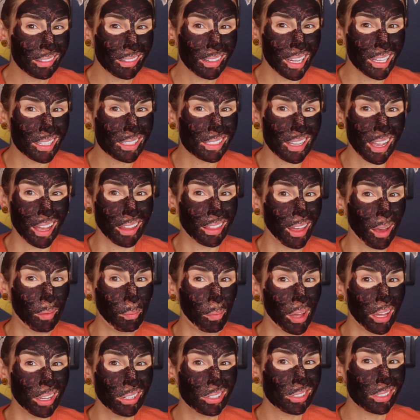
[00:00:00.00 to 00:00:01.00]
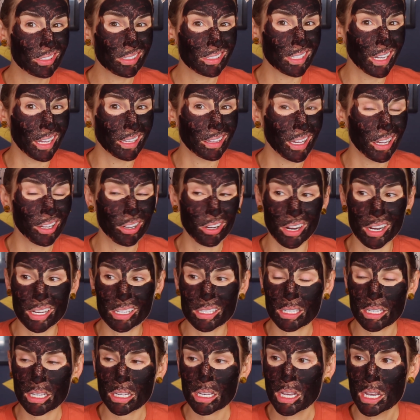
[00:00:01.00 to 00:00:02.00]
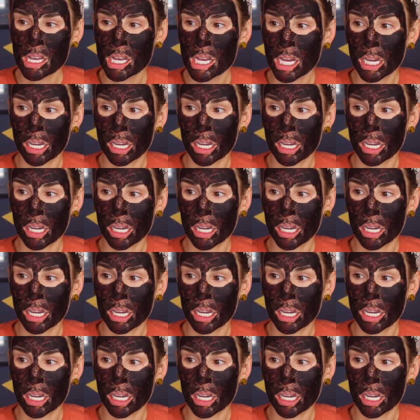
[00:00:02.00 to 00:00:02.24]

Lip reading: It's not that much, it's not that crazy.